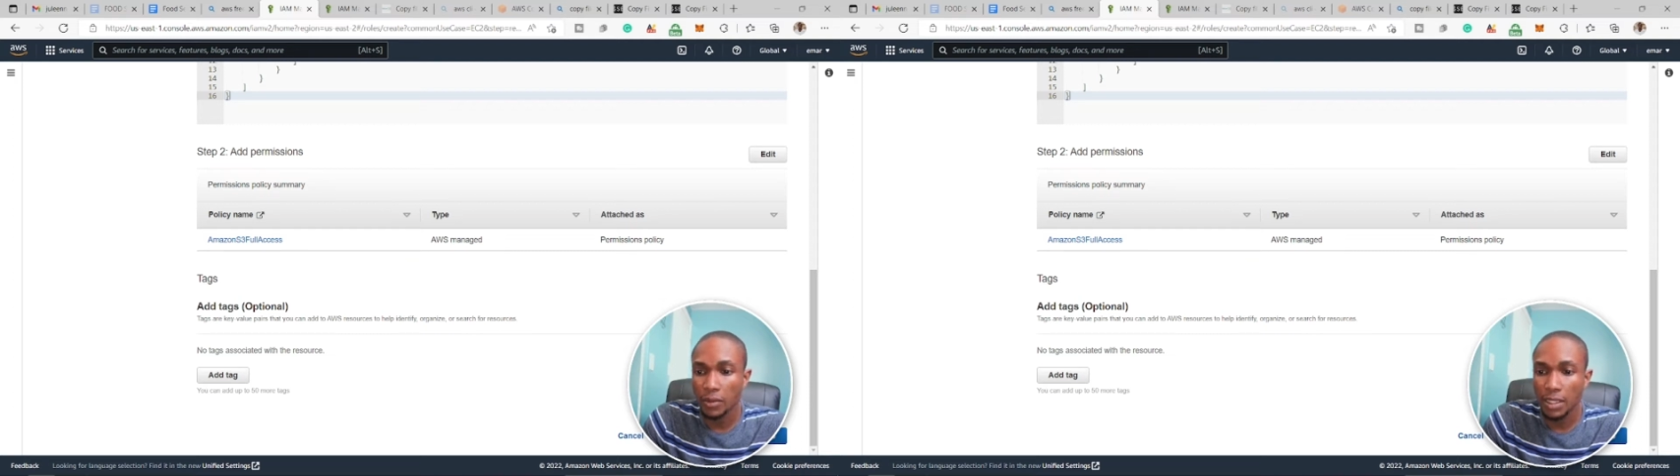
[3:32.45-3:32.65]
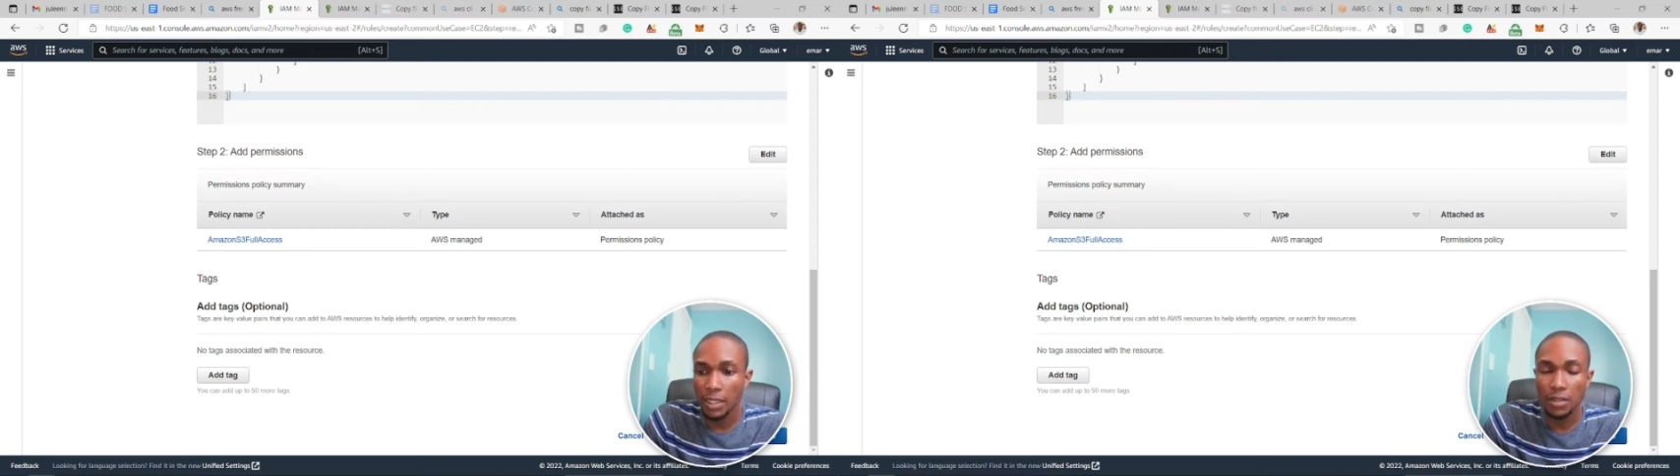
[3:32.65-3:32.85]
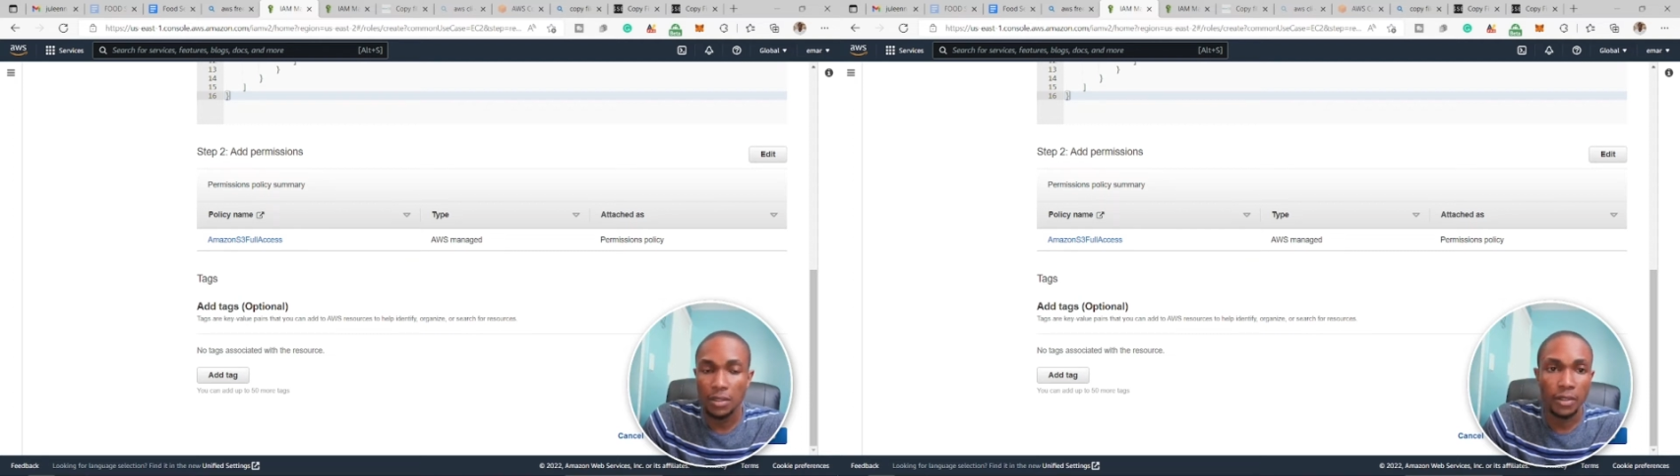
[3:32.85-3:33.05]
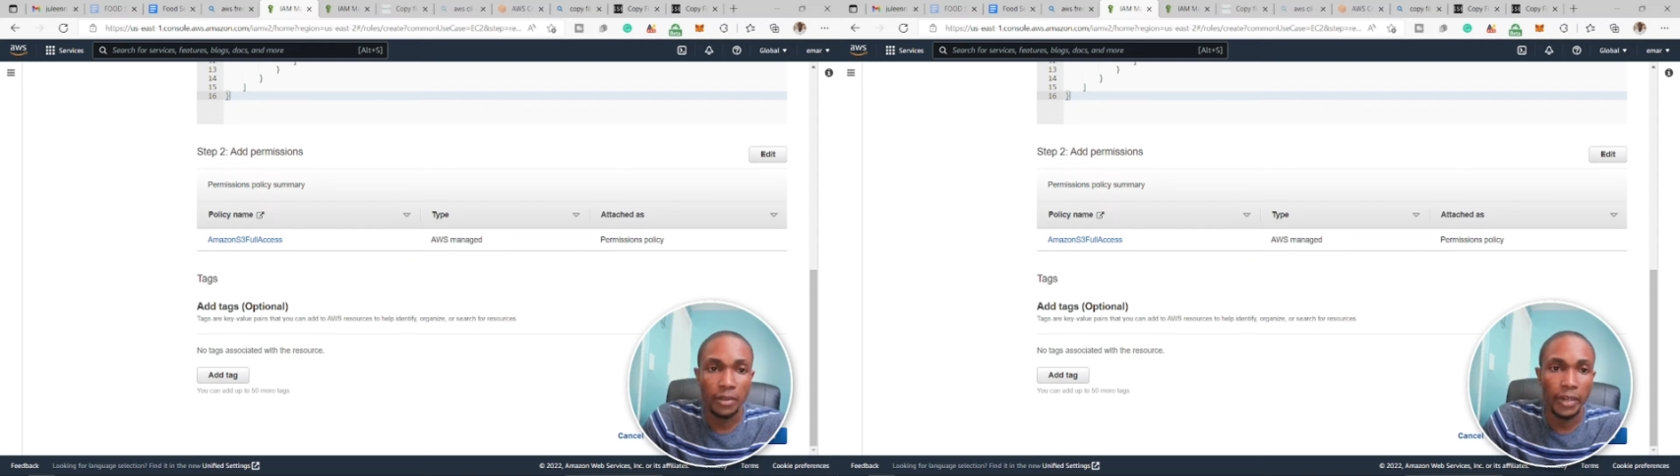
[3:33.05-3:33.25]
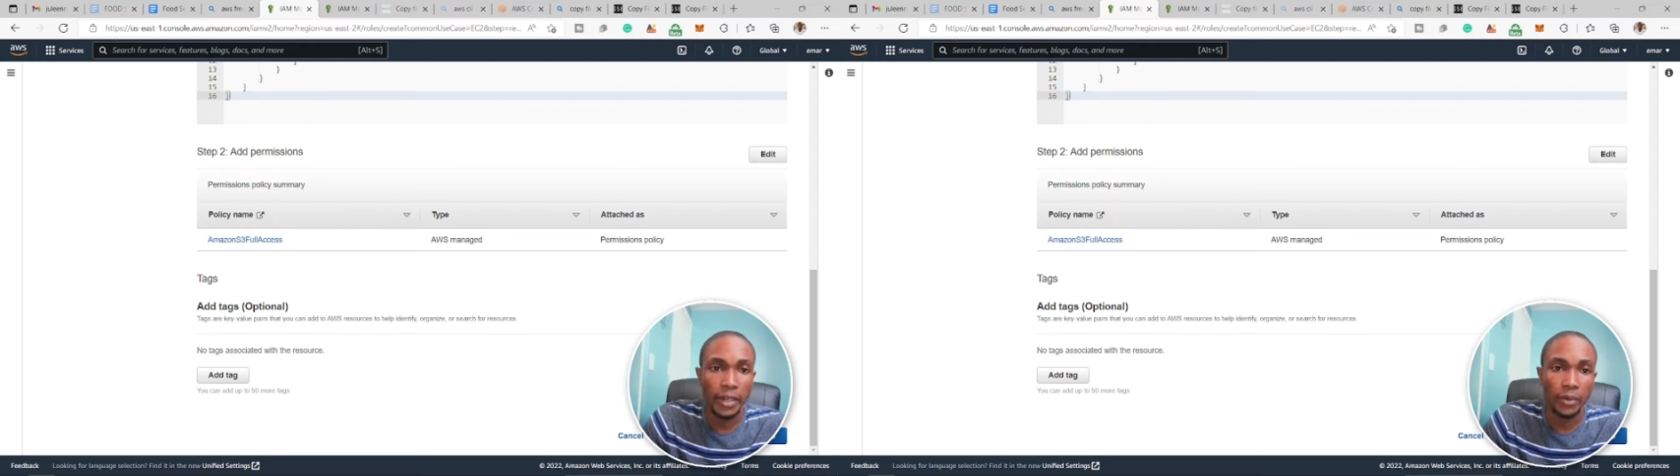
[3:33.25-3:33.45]
need to
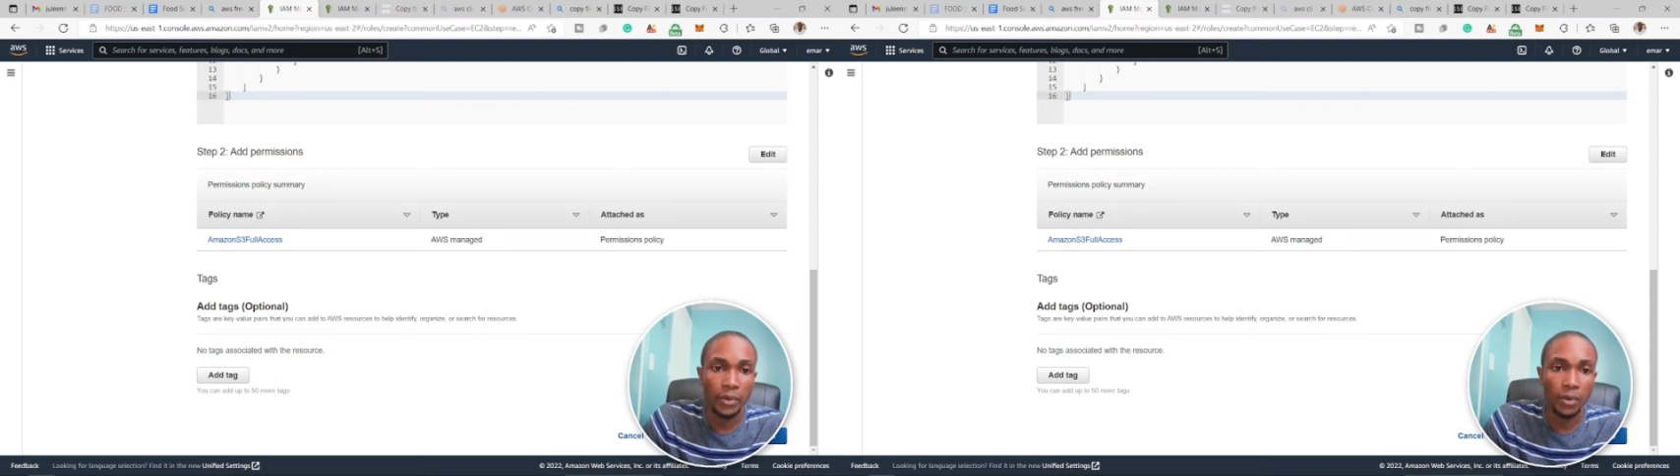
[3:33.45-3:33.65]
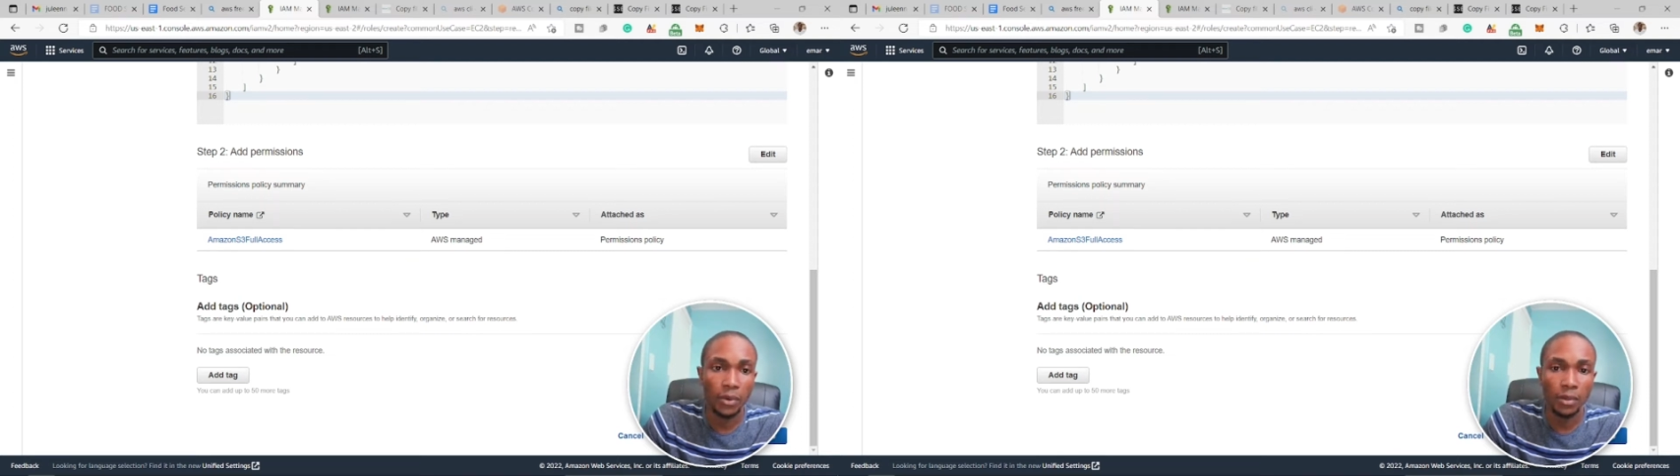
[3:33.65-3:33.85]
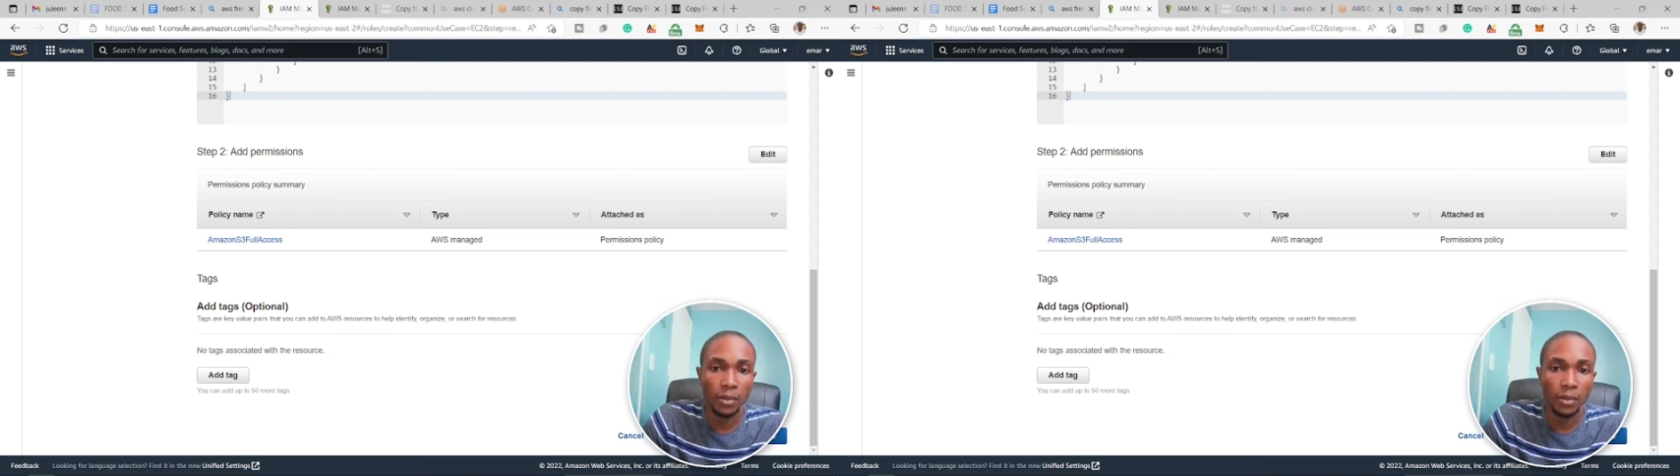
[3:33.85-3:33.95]
create role.